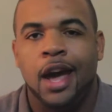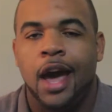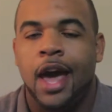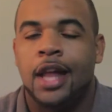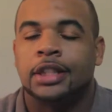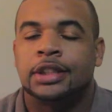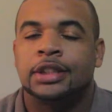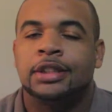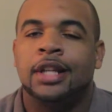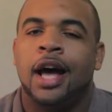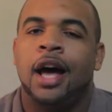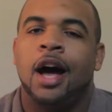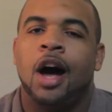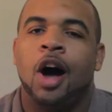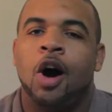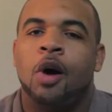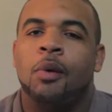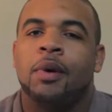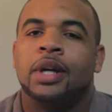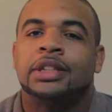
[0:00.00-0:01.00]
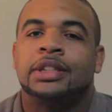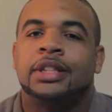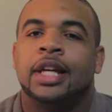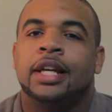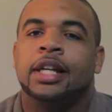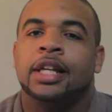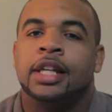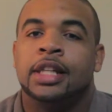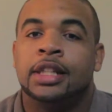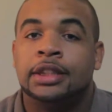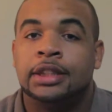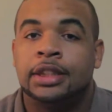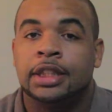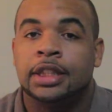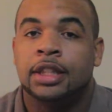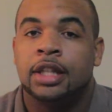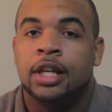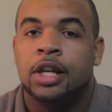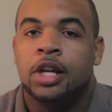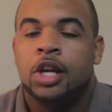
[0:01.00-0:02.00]
And it's not always that
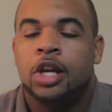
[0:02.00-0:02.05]
easy.